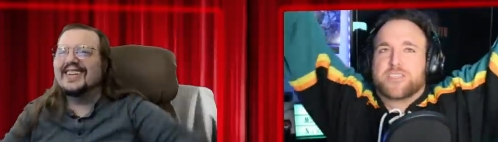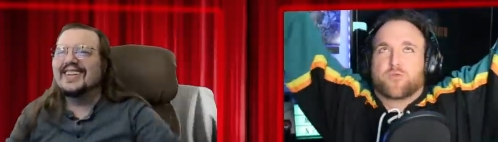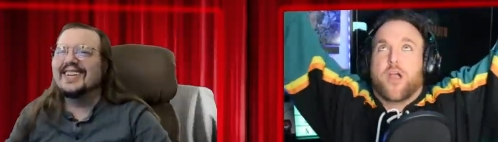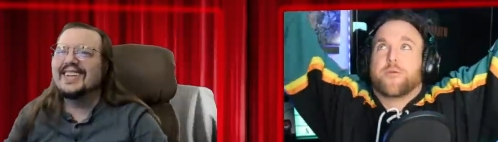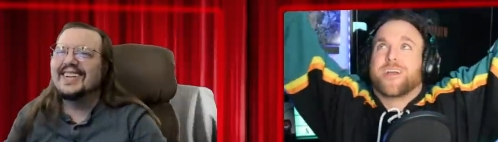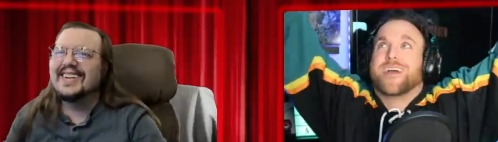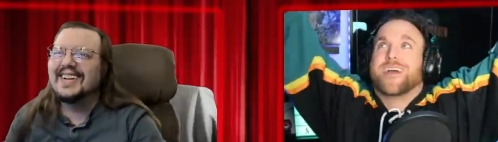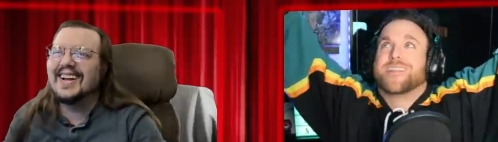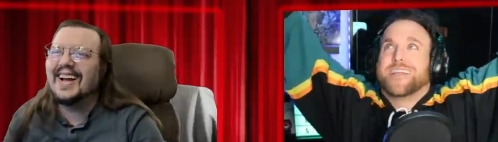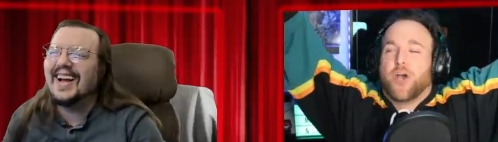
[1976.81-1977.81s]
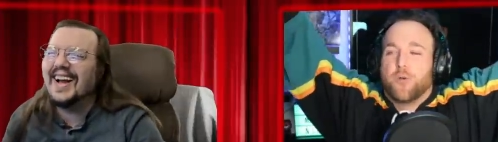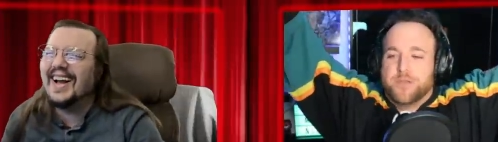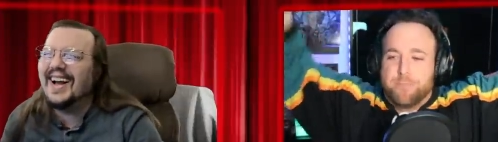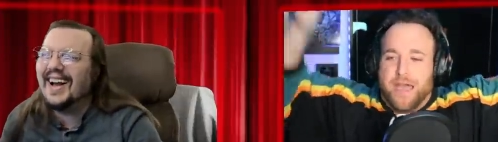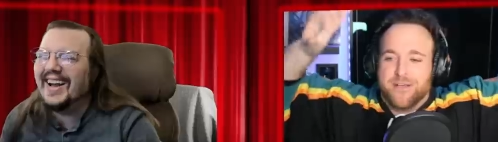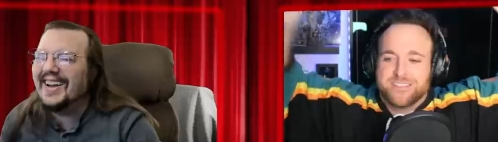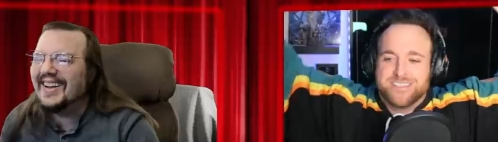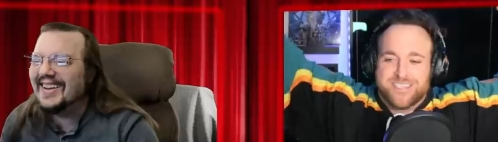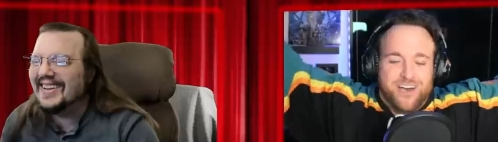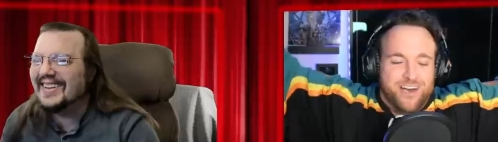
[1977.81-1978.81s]
Speaker 1: all this rubber, like hoping it
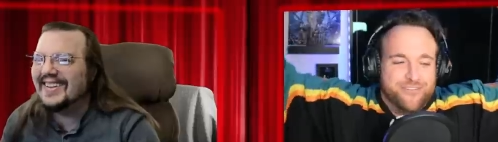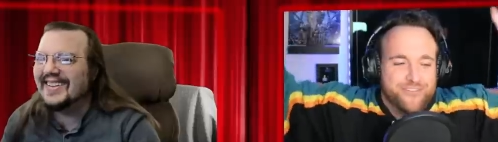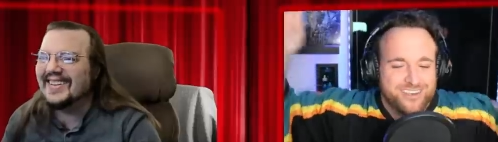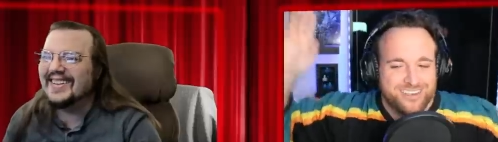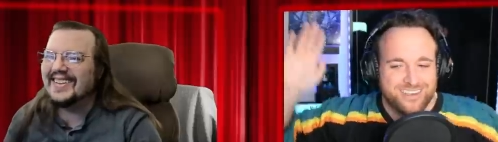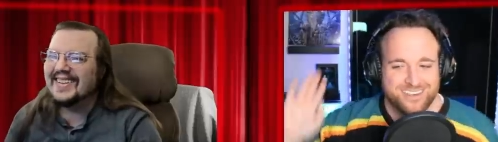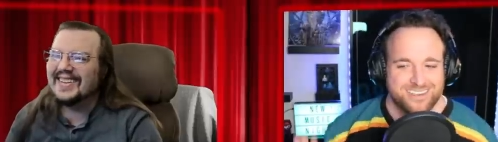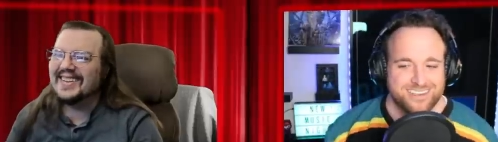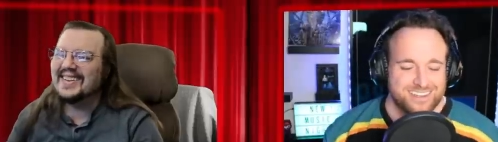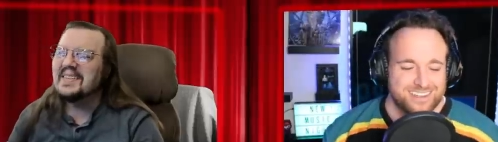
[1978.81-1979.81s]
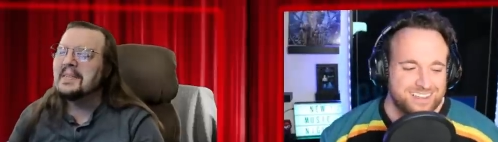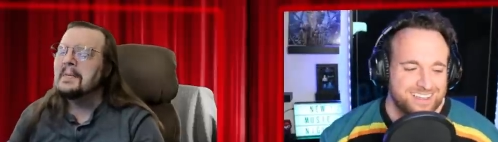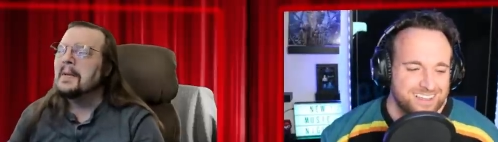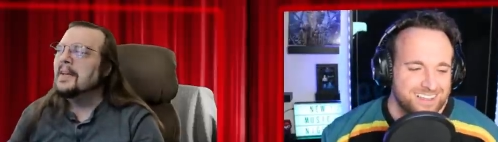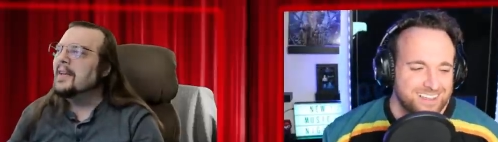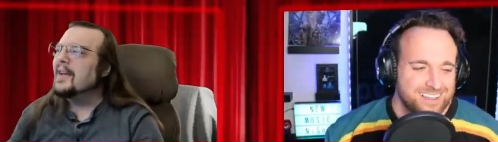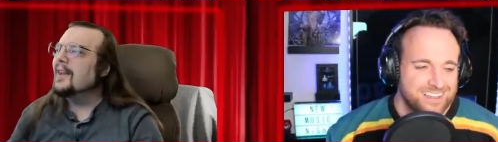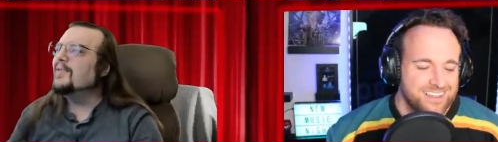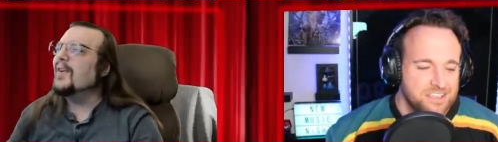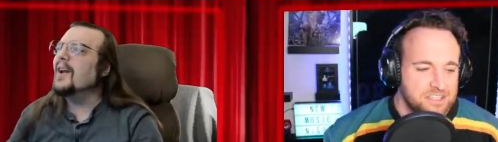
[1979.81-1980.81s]
bounces off.
Speaker 2: Ugh.
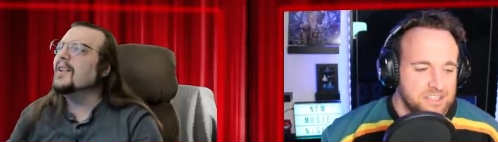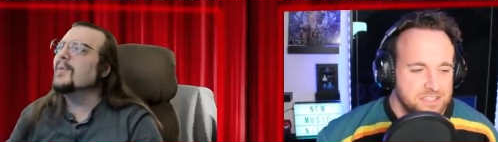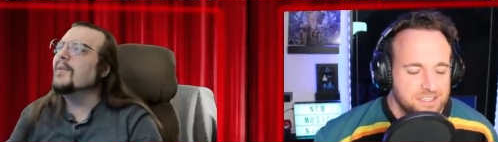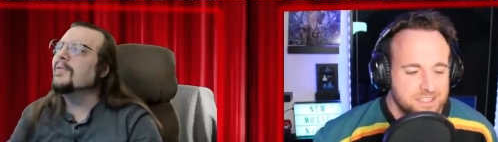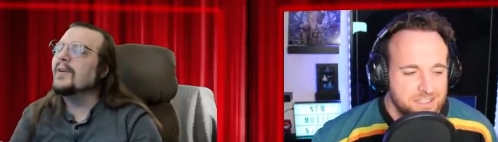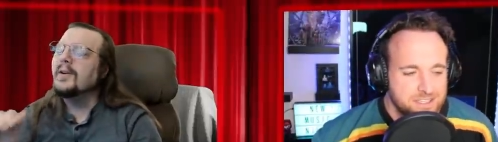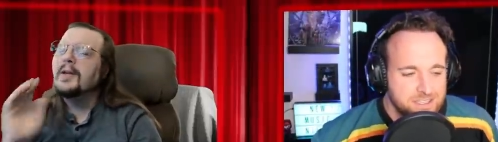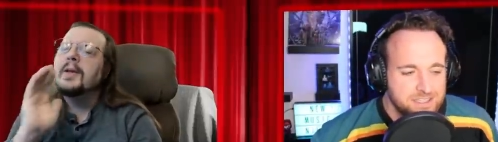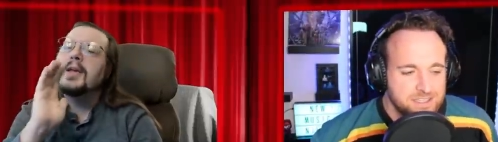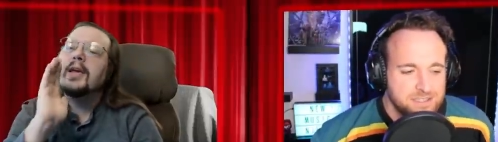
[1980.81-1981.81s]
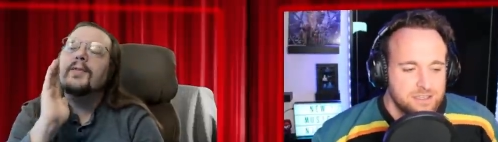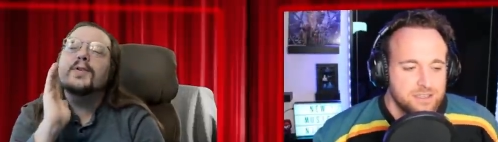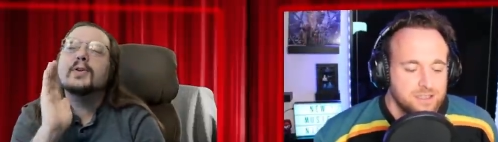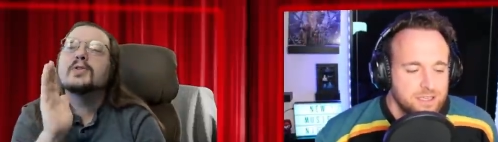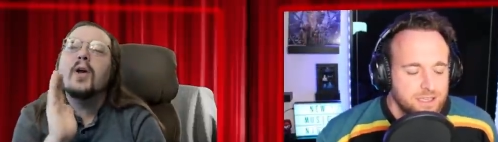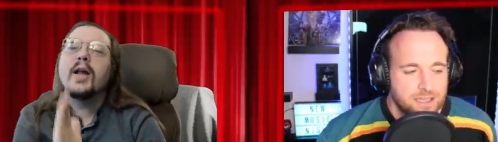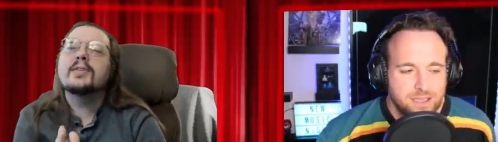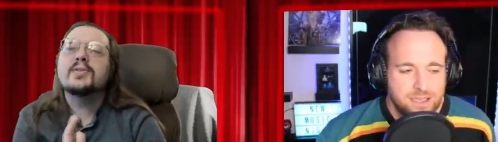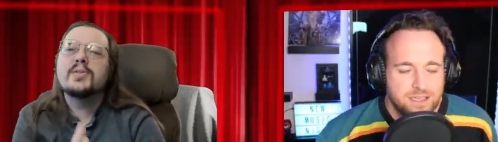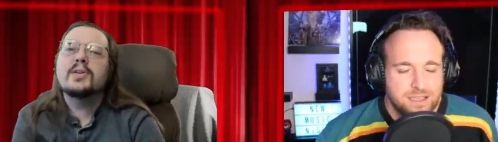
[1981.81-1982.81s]
And finally, we've learned if you're
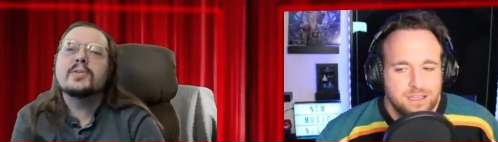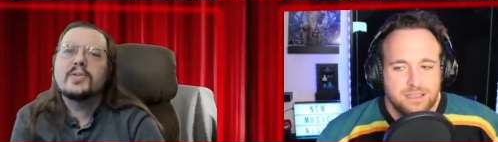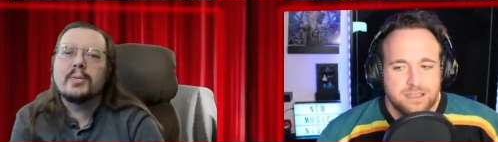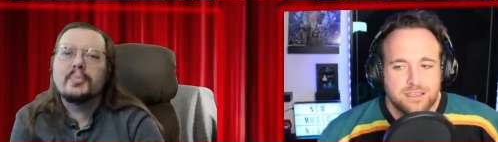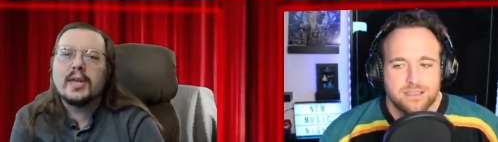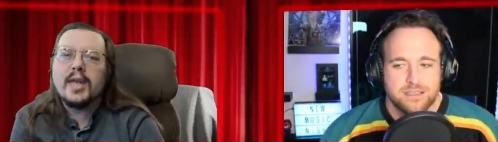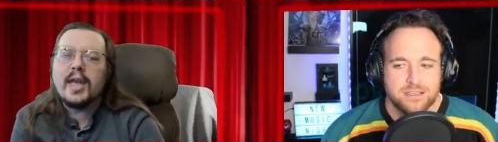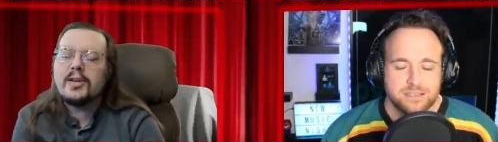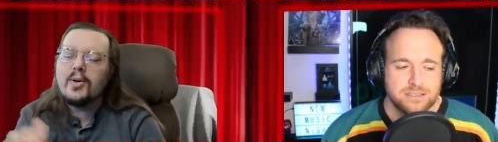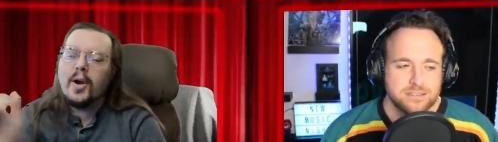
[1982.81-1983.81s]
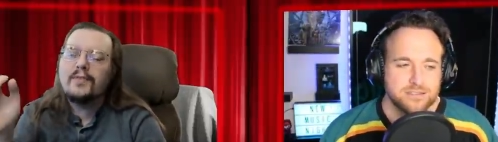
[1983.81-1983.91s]
trying to steal something and